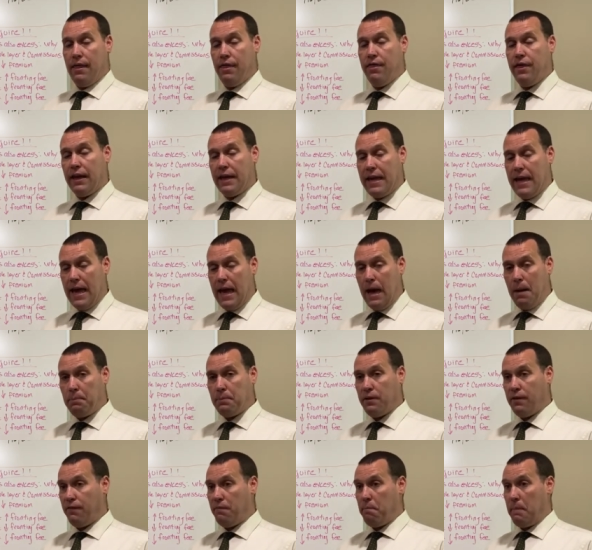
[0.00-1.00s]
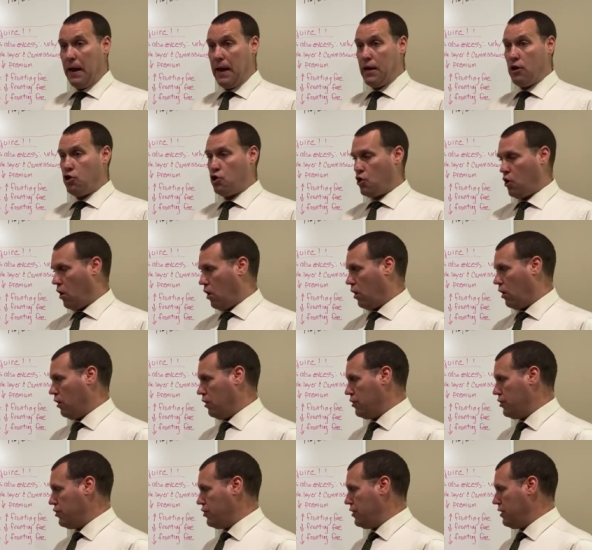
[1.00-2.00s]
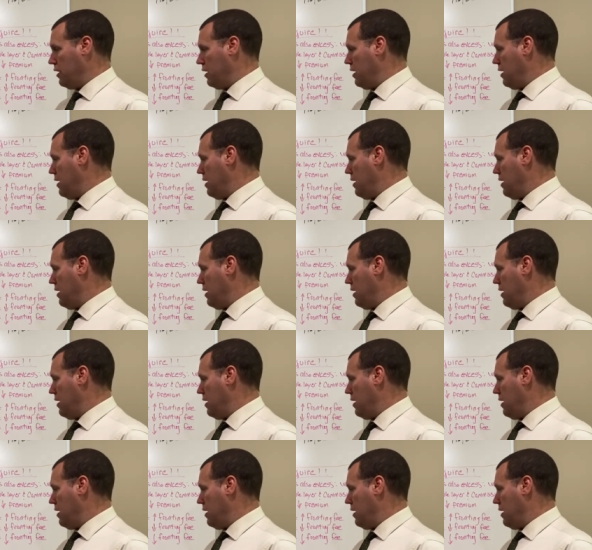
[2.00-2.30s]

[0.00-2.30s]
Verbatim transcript: the captive may charge